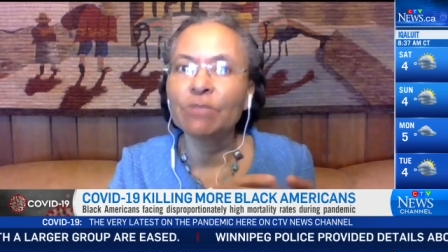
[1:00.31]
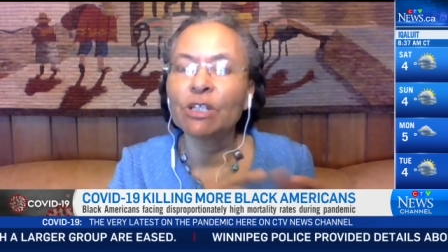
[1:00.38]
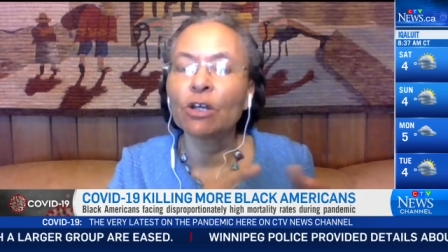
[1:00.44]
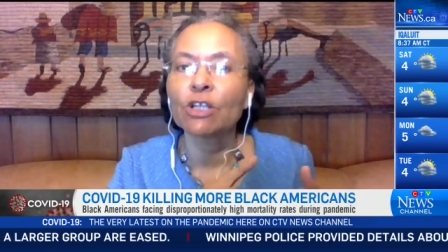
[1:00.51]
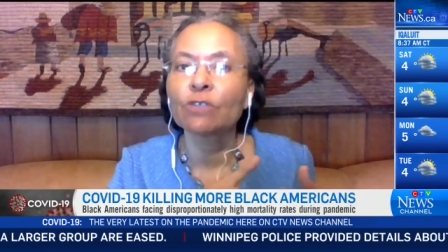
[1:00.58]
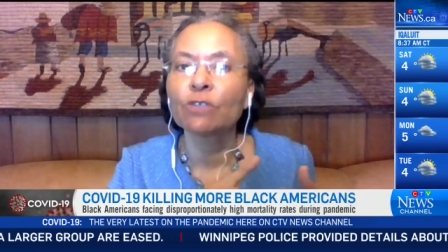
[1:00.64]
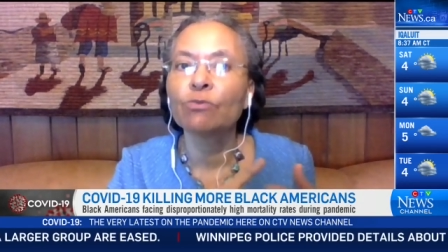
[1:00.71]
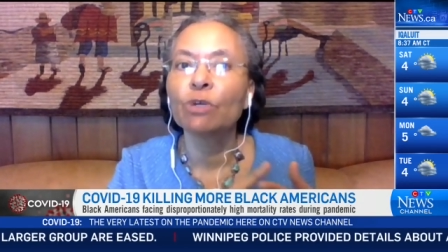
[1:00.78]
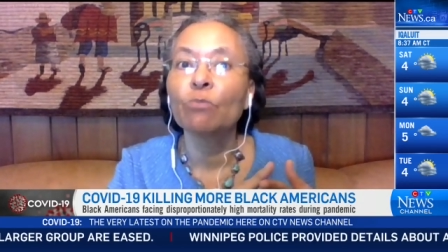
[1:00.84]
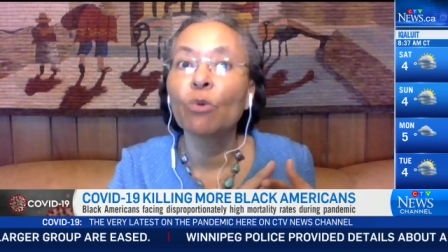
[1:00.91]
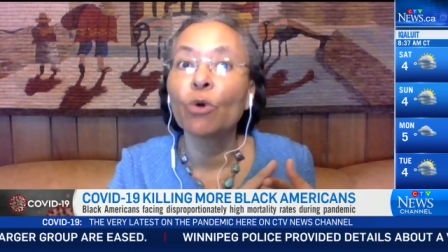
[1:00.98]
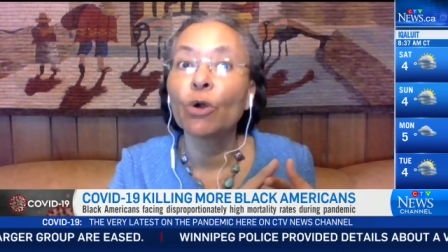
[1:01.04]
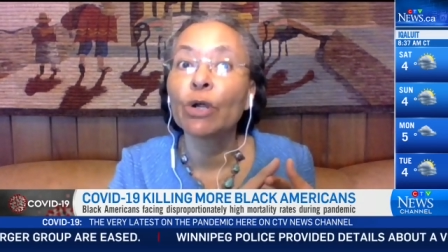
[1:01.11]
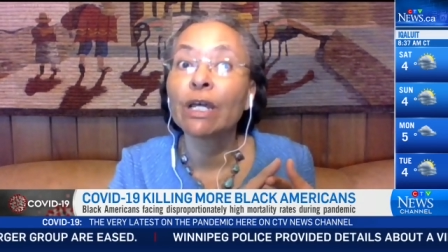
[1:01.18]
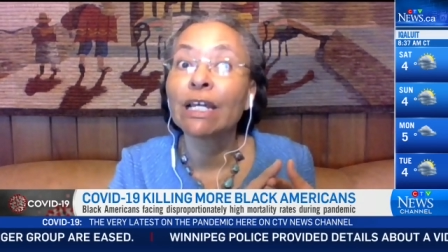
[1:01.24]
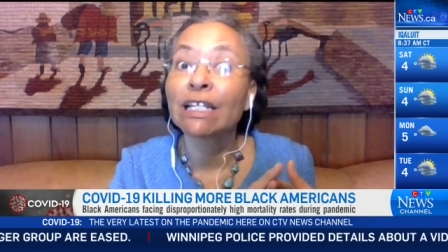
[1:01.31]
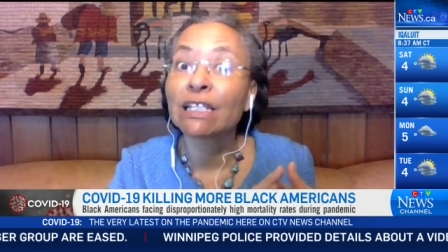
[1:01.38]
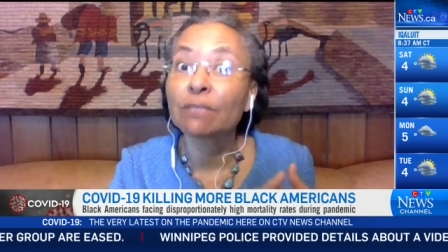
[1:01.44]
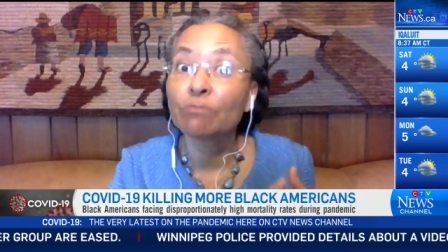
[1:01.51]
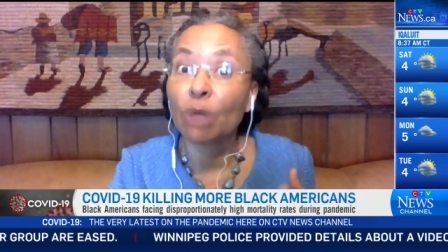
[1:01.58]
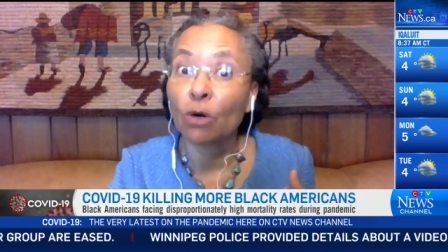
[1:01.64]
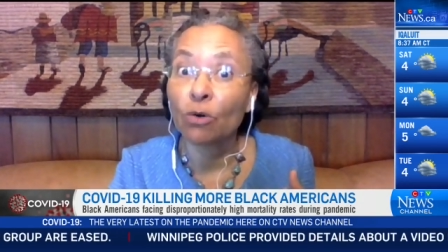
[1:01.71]
because we're more
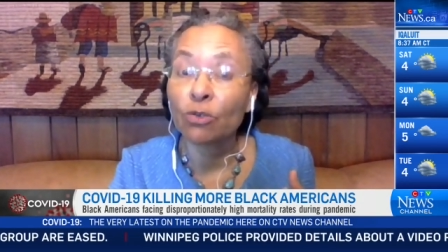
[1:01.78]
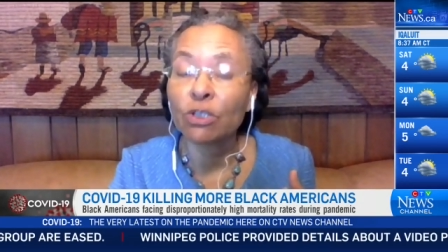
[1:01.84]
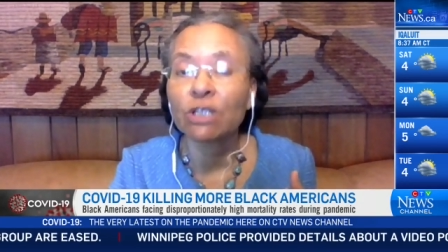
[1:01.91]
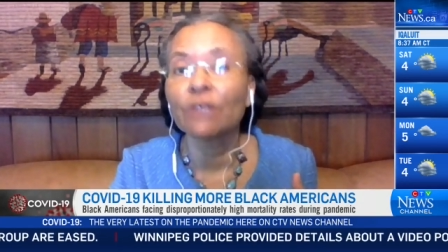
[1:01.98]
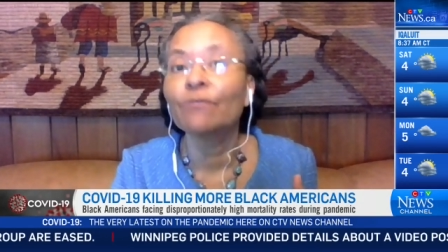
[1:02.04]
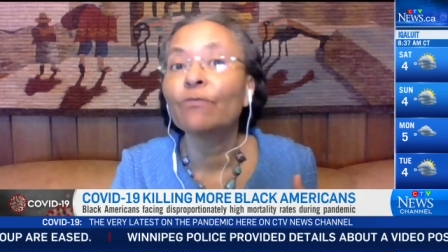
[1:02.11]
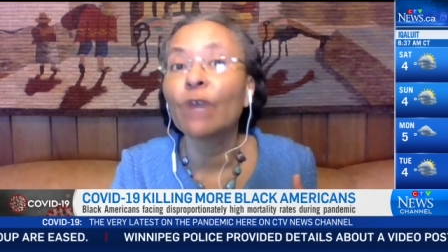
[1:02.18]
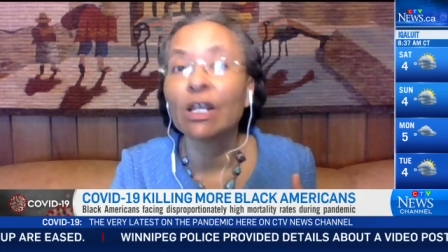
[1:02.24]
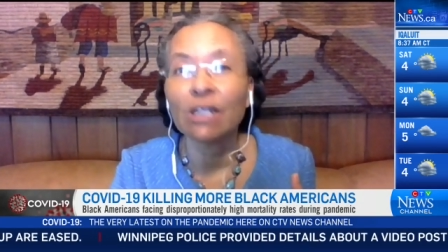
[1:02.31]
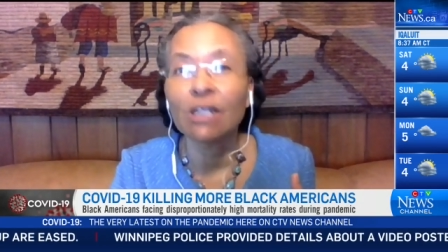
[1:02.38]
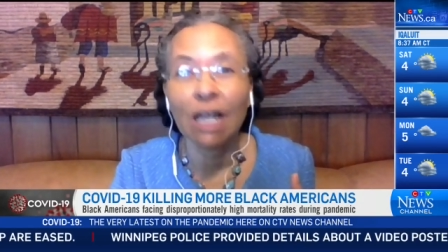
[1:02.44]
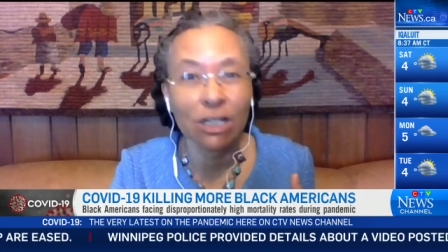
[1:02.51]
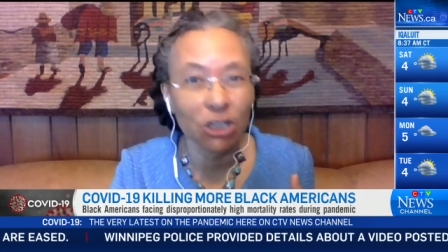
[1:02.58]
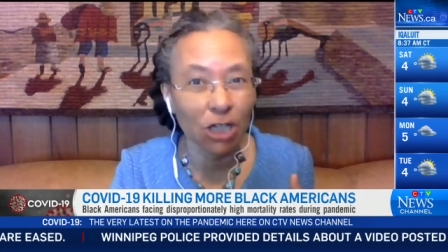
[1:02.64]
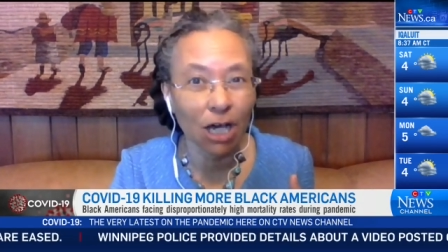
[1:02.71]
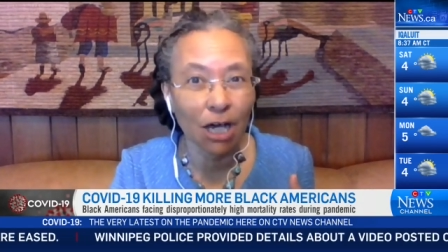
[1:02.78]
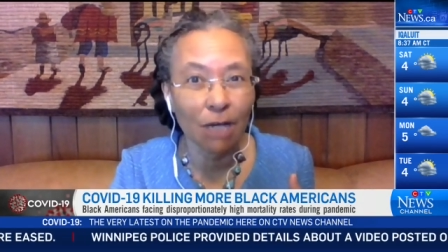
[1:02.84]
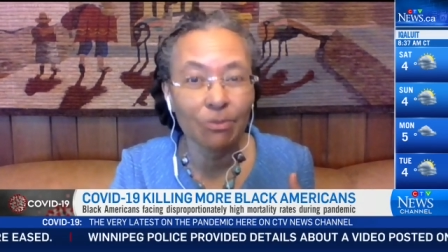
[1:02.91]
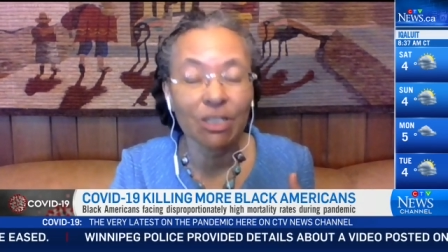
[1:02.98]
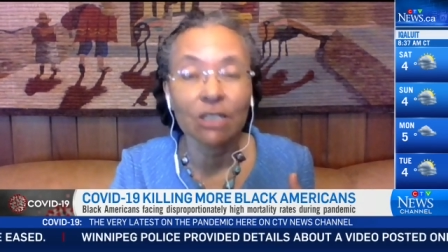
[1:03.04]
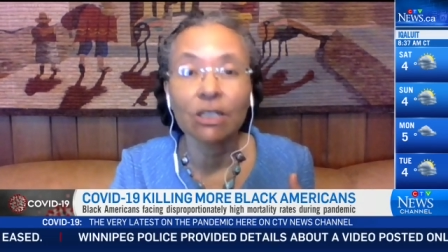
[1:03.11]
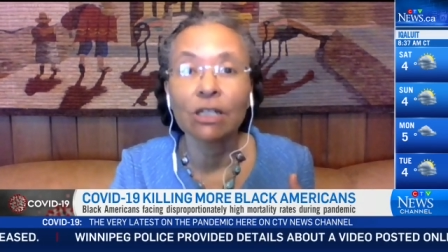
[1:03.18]
exposed in frontline
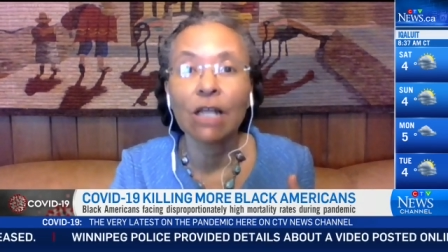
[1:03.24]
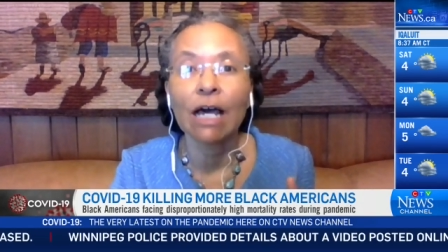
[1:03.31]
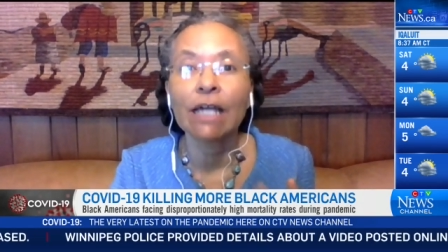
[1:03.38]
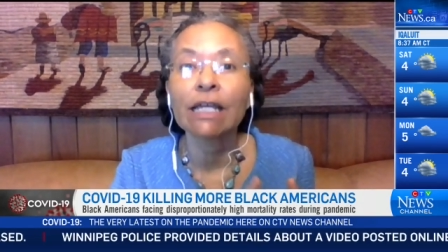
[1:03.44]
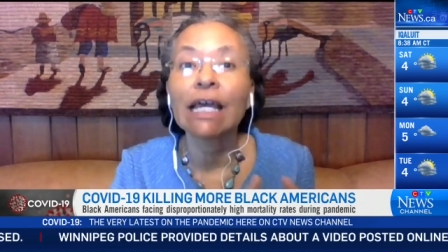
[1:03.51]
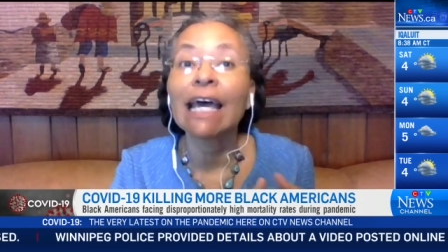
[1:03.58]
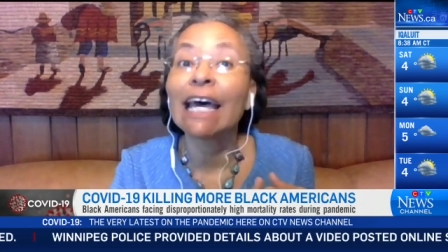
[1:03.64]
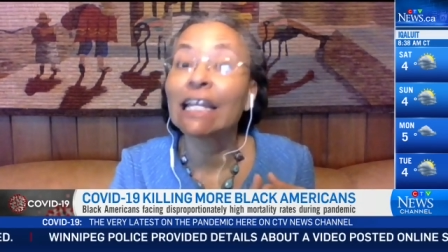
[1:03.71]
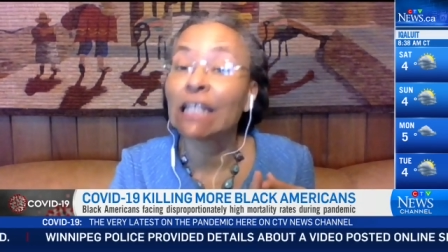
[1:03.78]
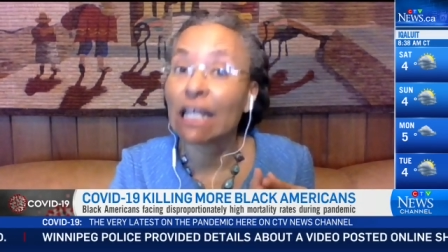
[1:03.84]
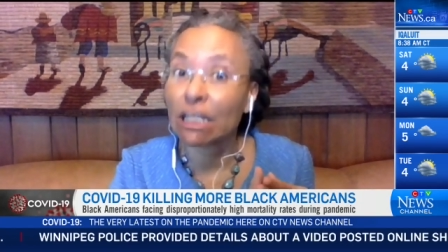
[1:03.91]
jobs and the like and